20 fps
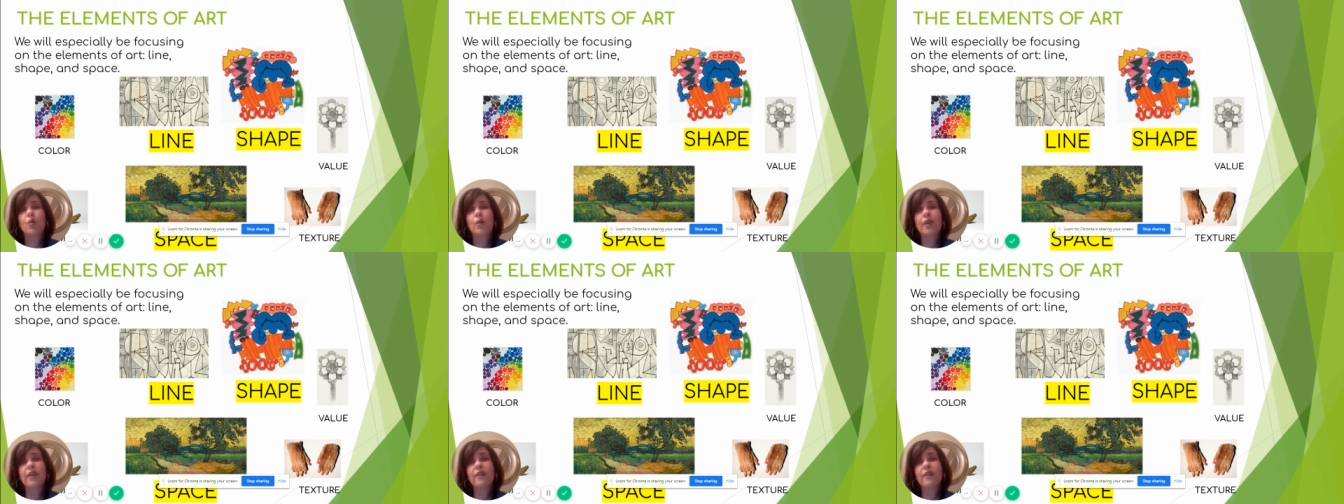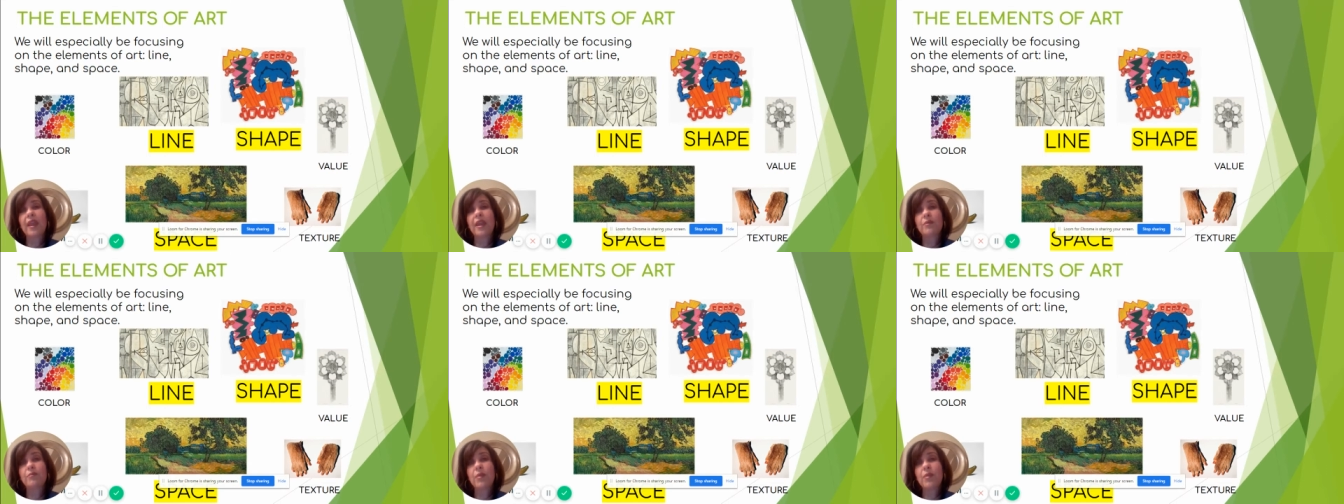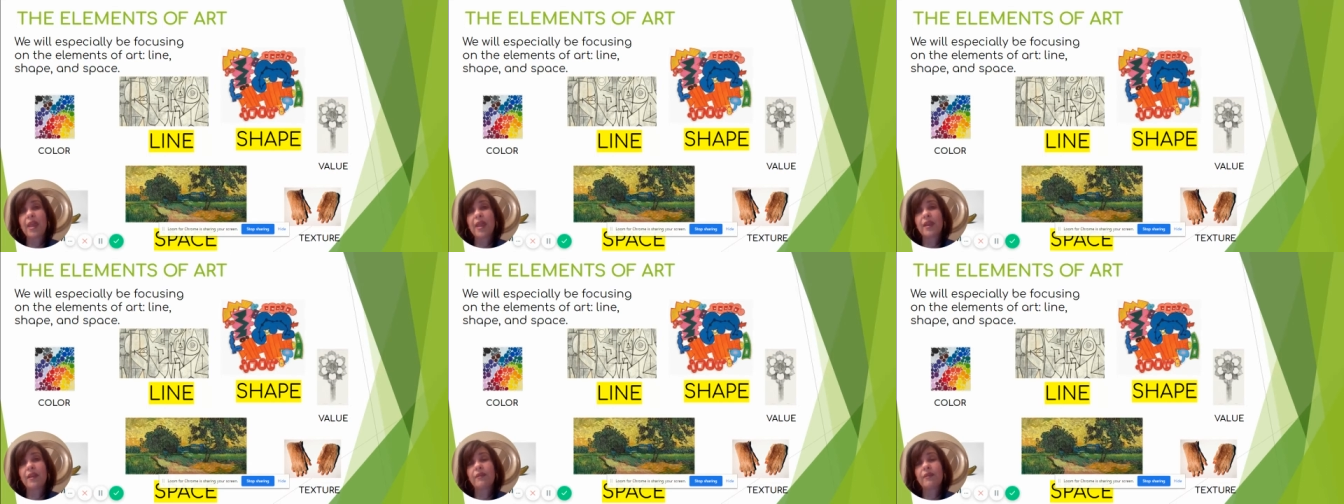when they
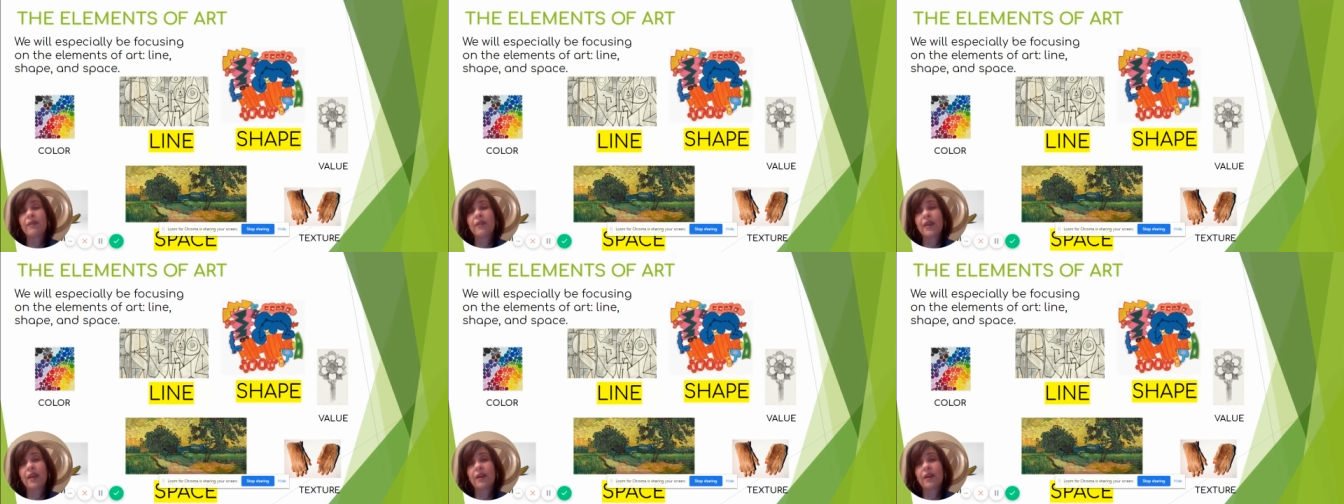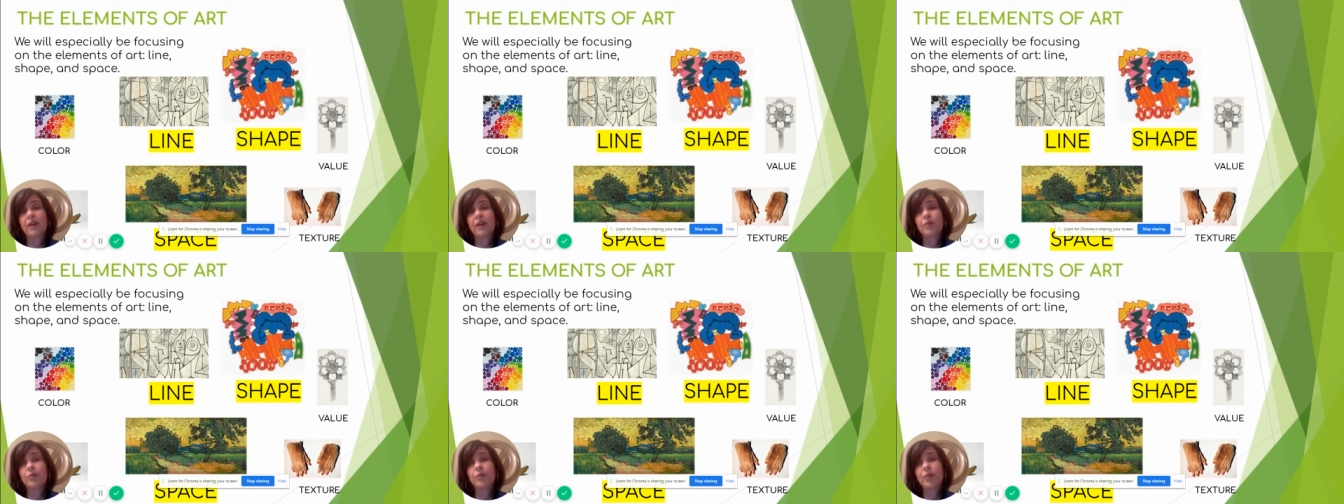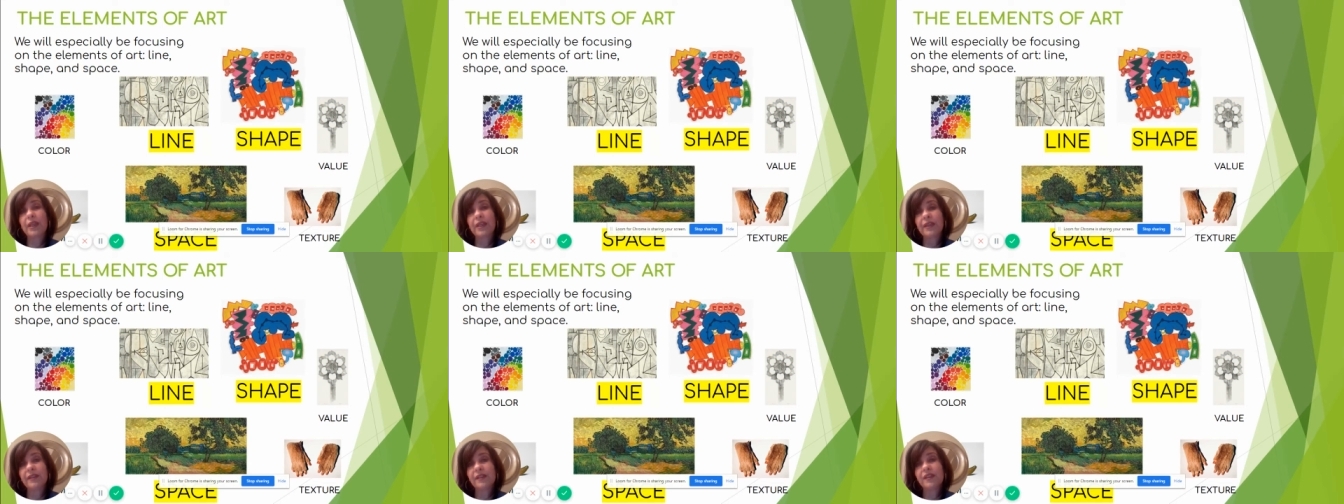make their
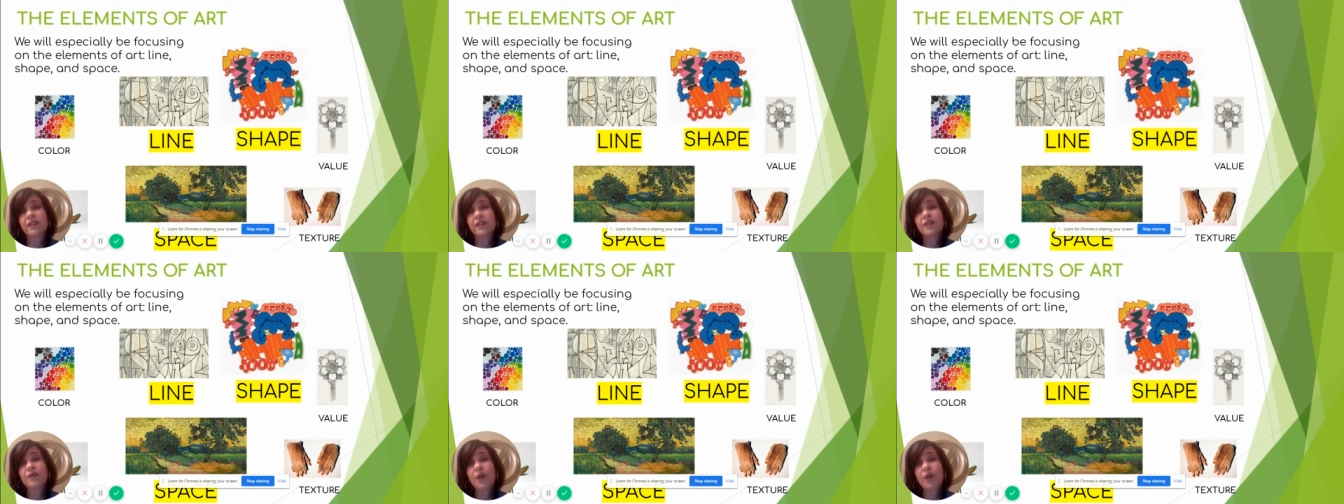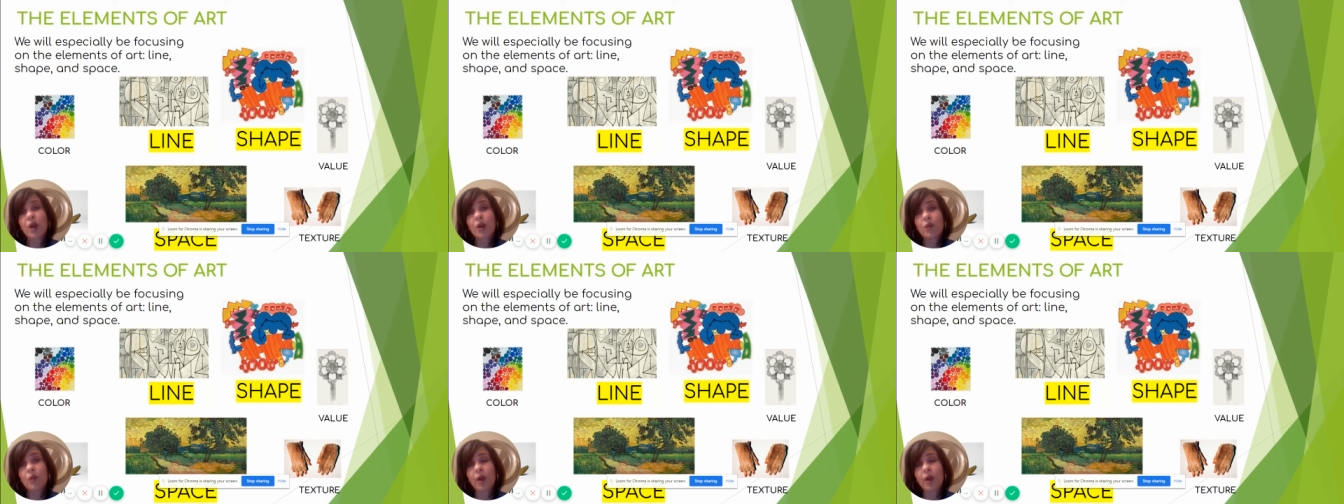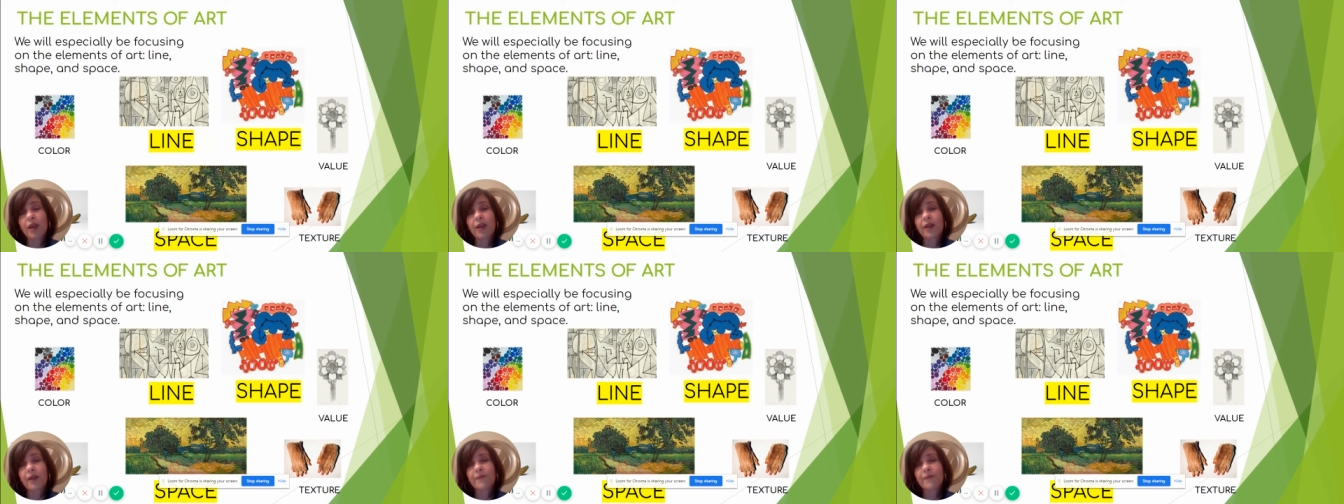pieces of
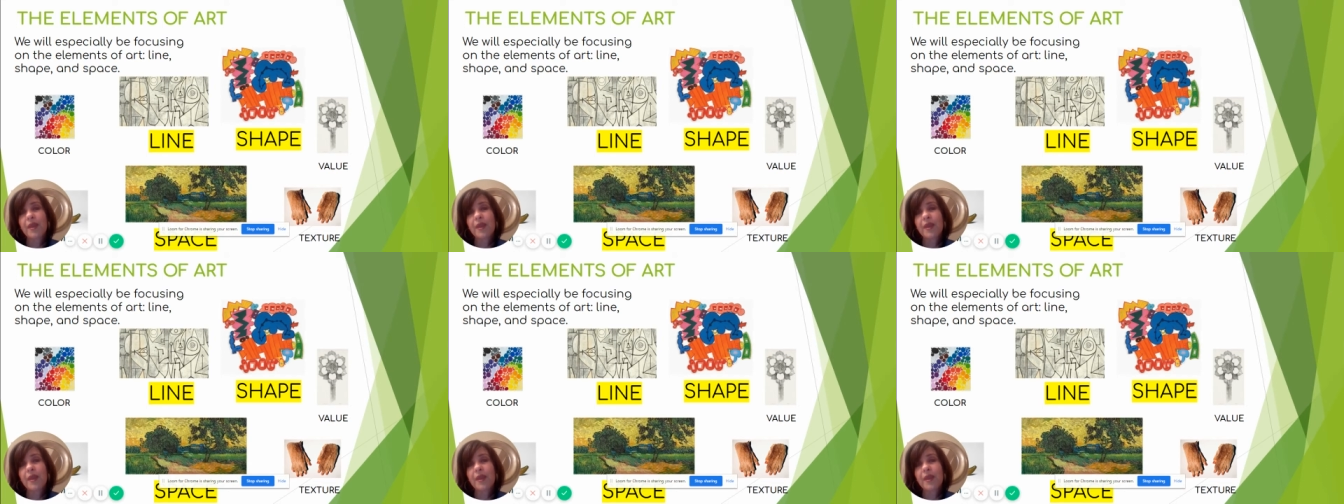artwork.